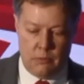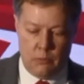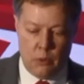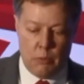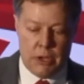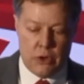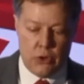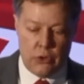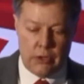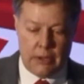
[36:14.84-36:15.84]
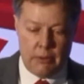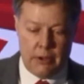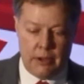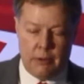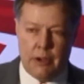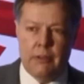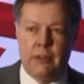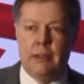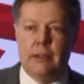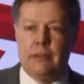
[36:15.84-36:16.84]
what we call our
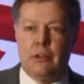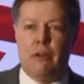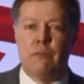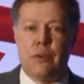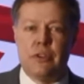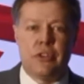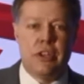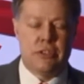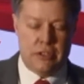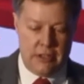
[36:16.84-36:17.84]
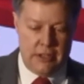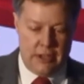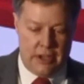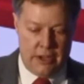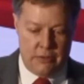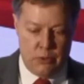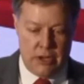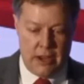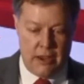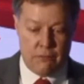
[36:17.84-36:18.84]
conferences, and we
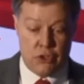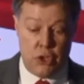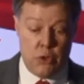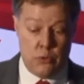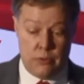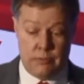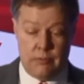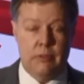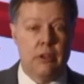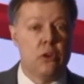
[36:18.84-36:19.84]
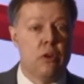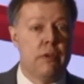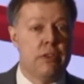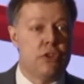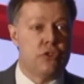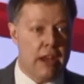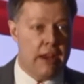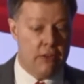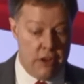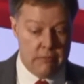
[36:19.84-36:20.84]
have 2 that cover this
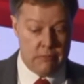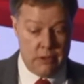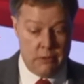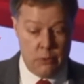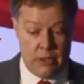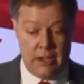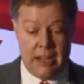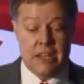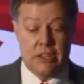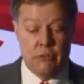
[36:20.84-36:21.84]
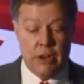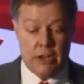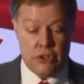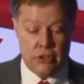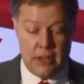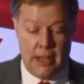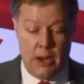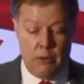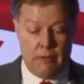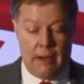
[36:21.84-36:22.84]
area that within easy reach.
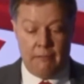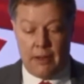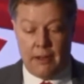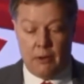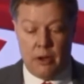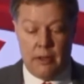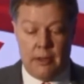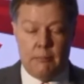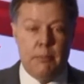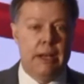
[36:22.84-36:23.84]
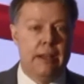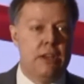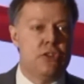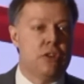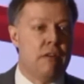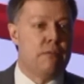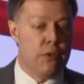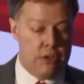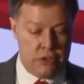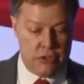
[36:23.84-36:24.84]
We have our Middle East
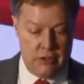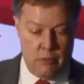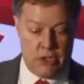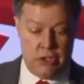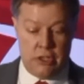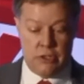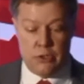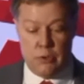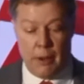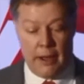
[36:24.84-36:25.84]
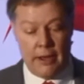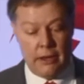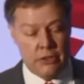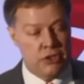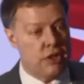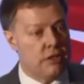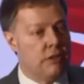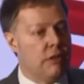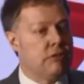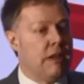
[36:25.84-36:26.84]
conference, which is in Dubai on the 6th
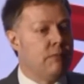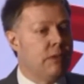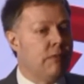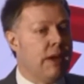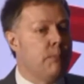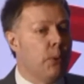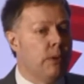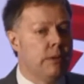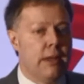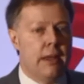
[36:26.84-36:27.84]
and 7th of April,